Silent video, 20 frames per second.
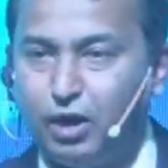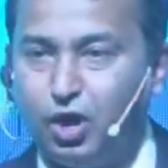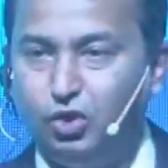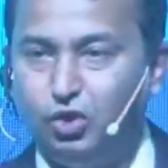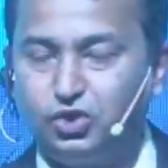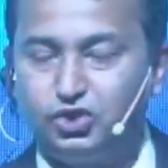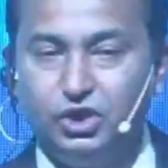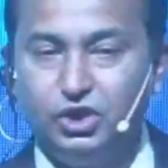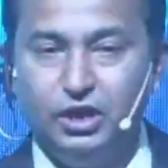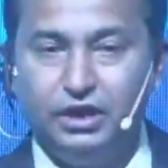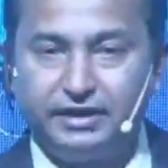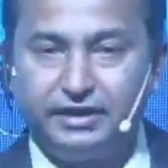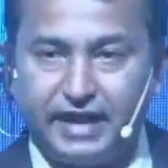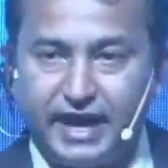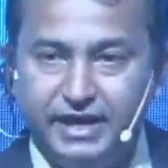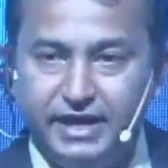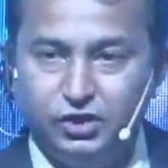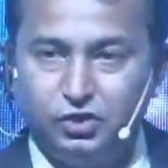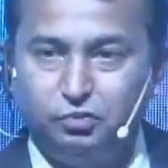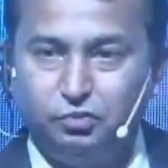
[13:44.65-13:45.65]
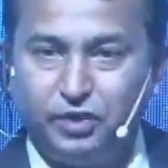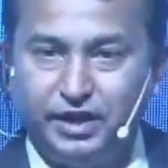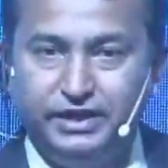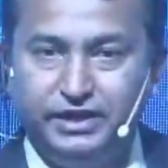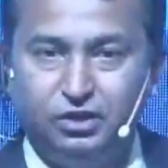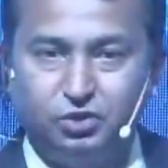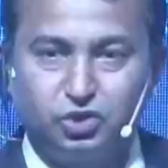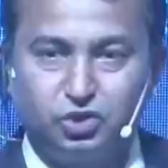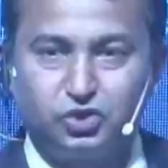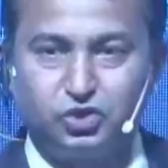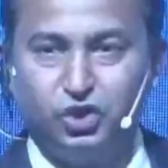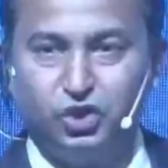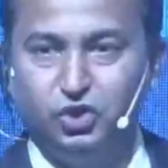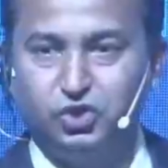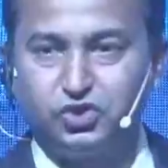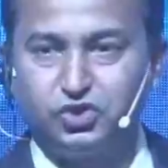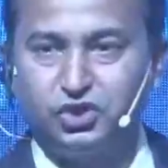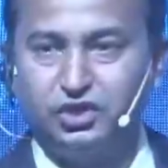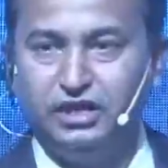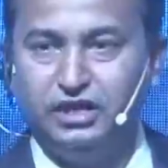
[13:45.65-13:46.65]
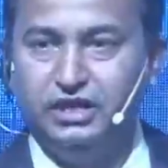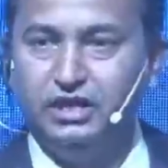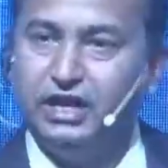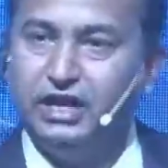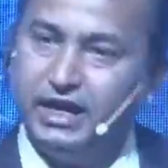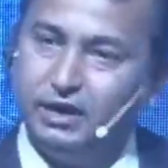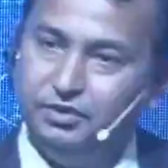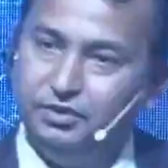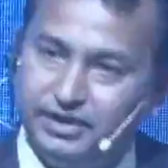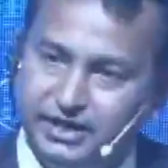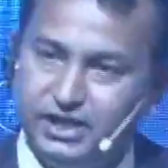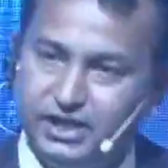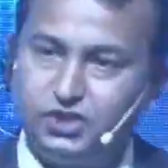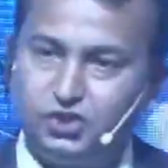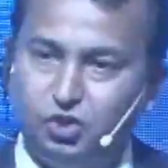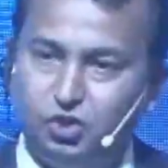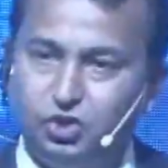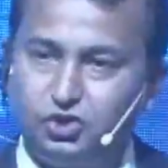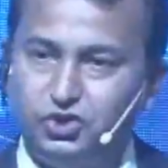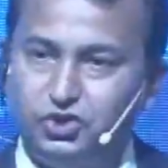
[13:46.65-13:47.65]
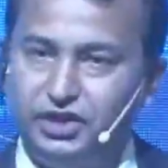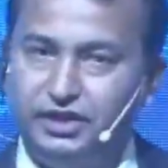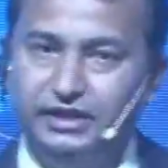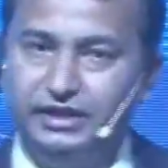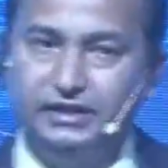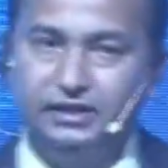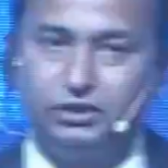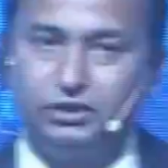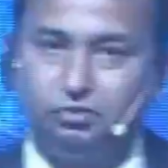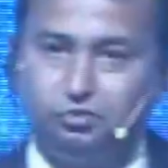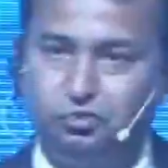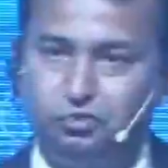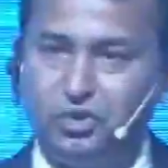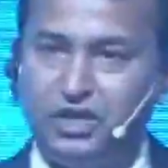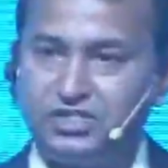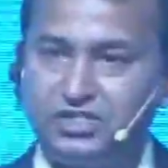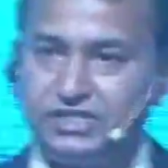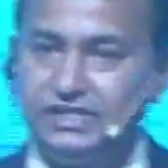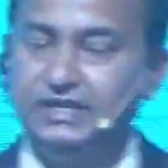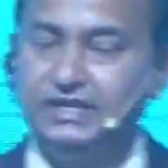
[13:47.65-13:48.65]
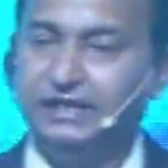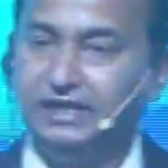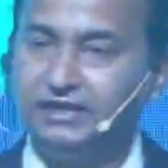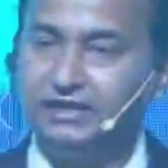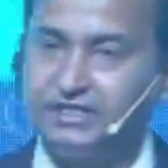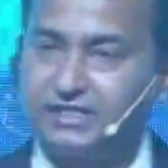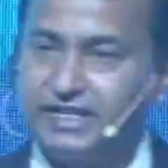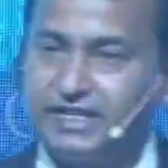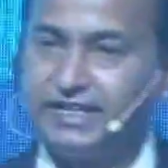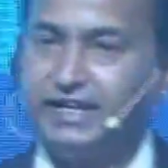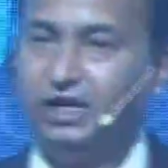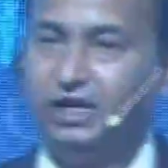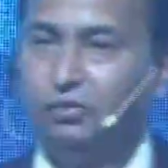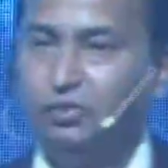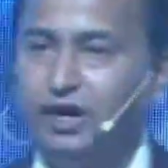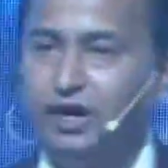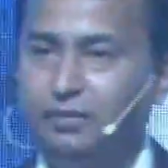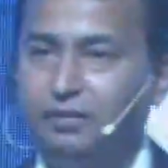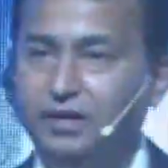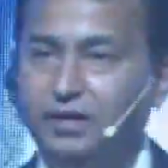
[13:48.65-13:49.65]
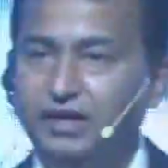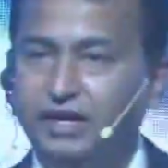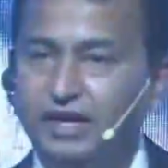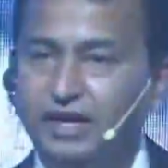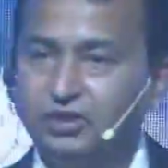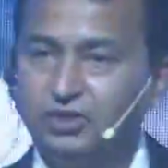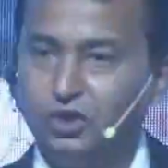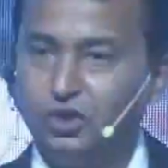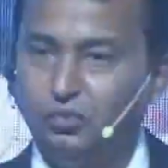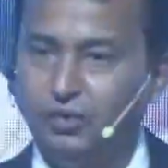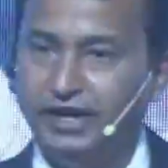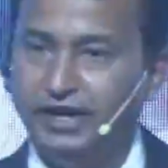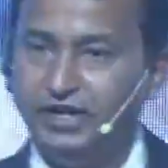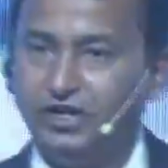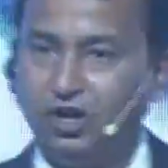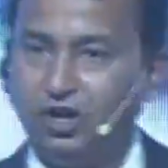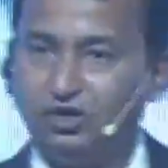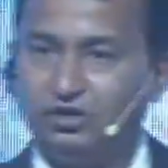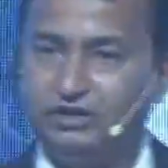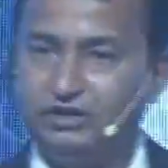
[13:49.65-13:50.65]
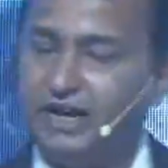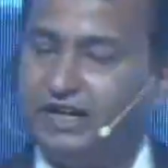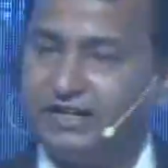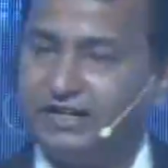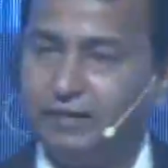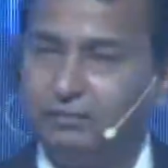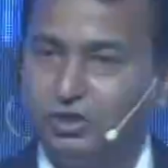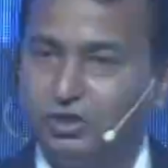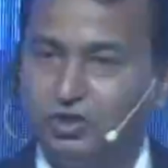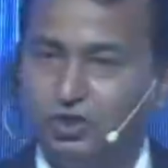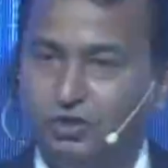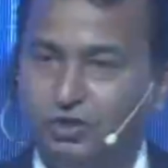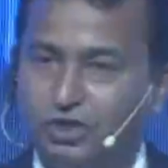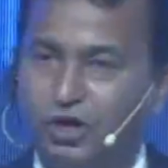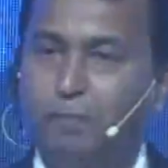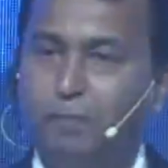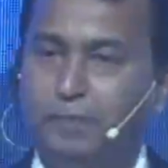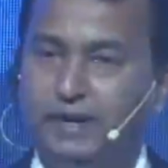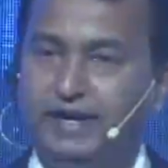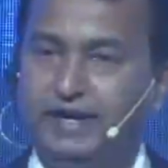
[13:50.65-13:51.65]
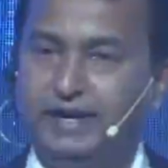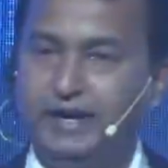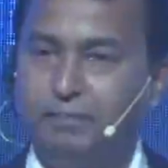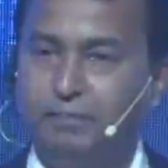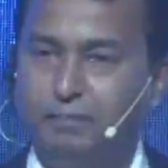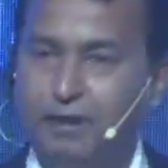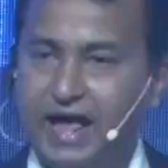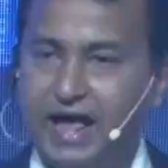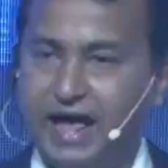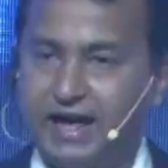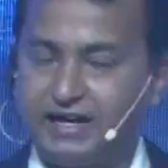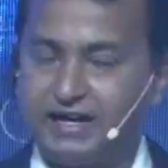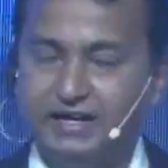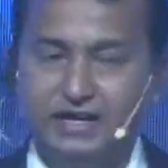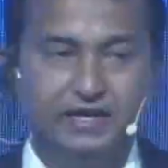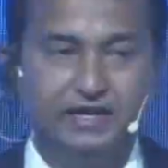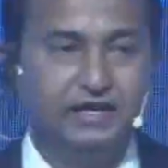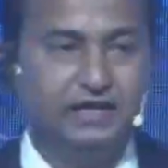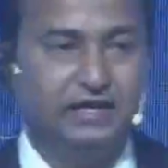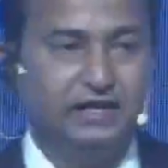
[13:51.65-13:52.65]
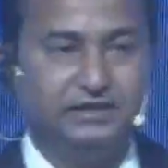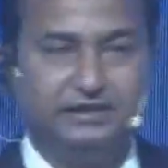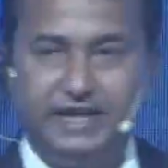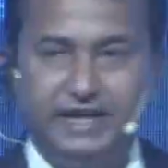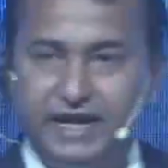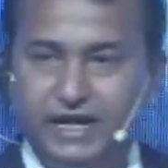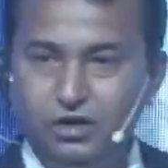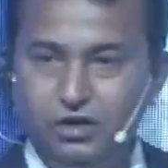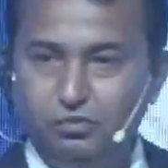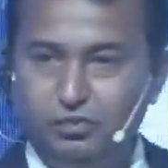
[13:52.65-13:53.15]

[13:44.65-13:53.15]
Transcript: This is about trying to find out the solution. And we did so actually. The first and the second wave actually went on. That time actually we were completely blank.